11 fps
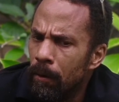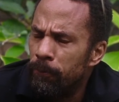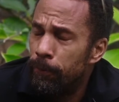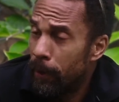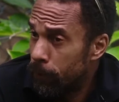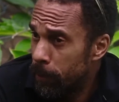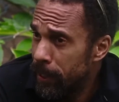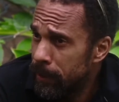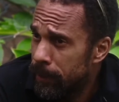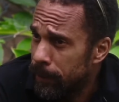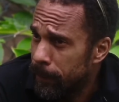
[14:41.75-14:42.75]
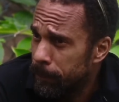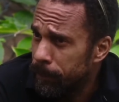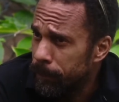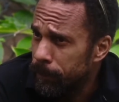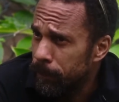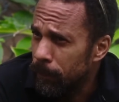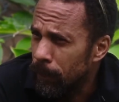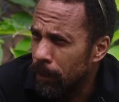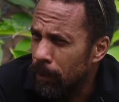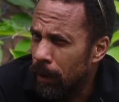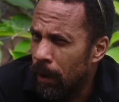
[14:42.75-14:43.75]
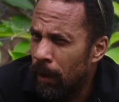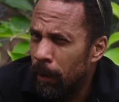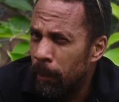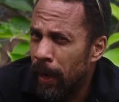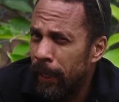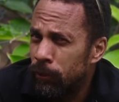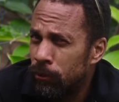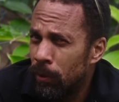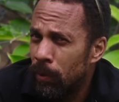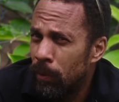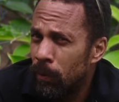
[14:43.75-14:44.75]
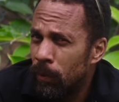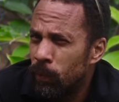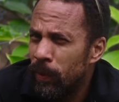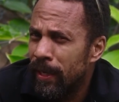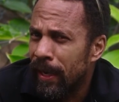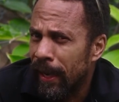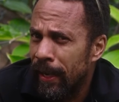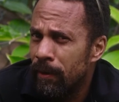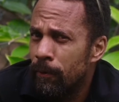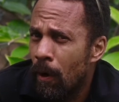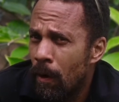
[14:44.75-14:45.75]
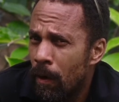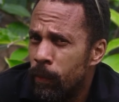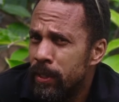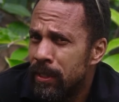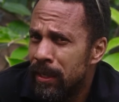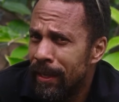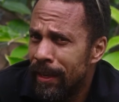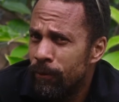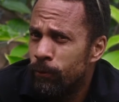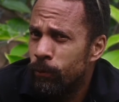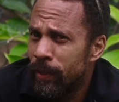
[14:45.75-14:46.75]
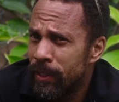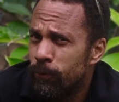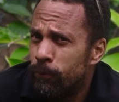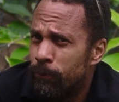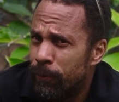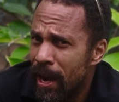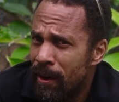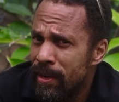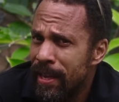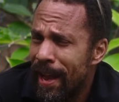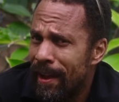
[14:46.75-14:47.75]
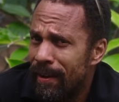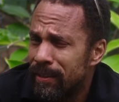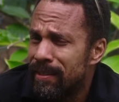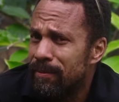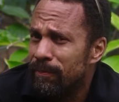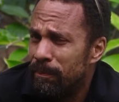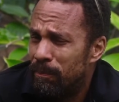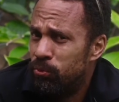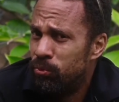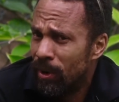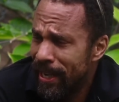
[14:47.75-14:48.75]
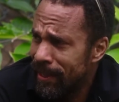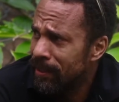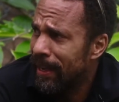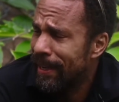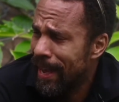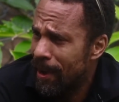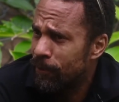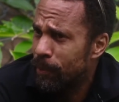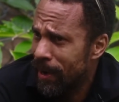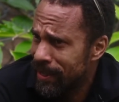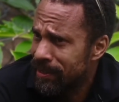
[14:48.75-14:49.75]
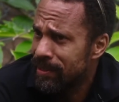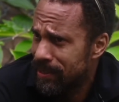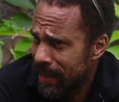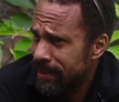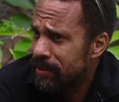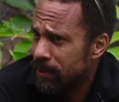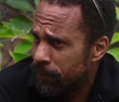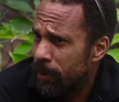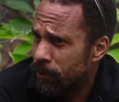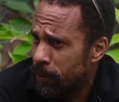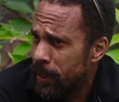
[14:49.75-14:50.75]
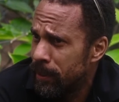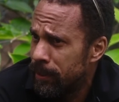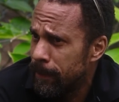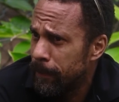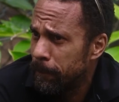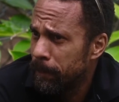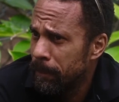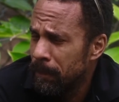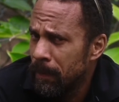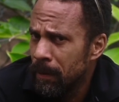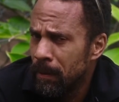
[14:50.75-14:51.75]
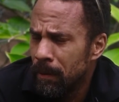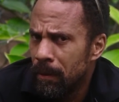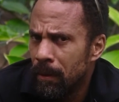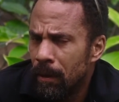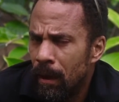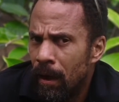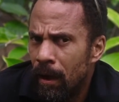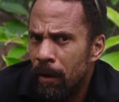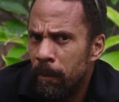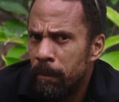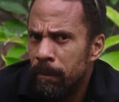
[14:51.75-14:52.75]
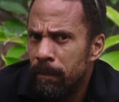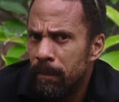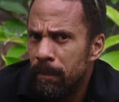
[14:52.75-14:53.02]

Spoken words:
vulnerability. And so we kind of always live with this very real and ever-present sense of vulnerability. The